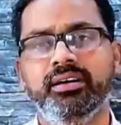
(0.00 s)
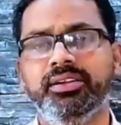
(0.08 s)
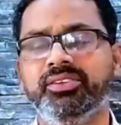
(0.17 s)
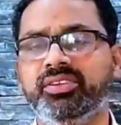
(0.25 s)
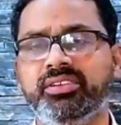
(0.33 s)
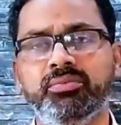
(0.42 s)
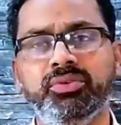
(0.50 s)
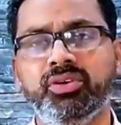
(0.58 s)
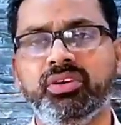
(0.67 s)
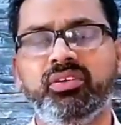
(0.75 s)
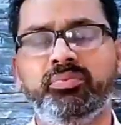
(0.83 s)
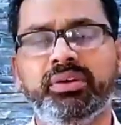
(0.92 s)
It is such a
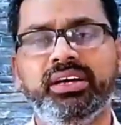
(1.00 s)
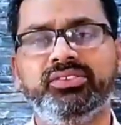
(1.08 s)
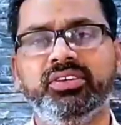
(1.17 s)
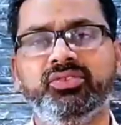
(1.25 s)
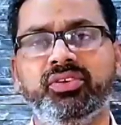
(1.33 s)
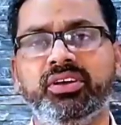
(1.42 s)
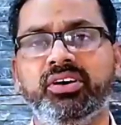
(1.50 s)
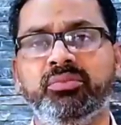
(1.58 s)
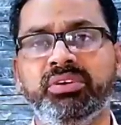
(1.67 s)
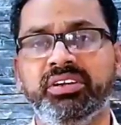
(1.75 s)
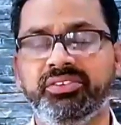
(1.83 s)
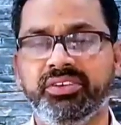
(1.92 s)
beautiful passage for
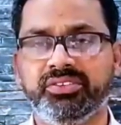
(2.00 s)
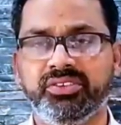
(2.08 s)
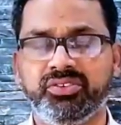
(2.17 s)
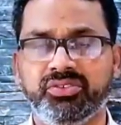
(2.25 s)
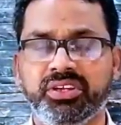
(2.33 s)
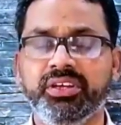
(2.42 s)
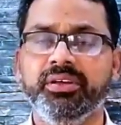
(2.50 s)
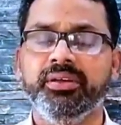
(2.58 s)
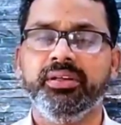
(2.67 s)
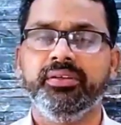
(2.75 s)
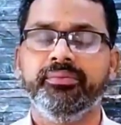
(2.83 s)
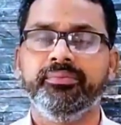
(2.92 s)
our meditation
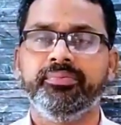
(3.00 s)
today.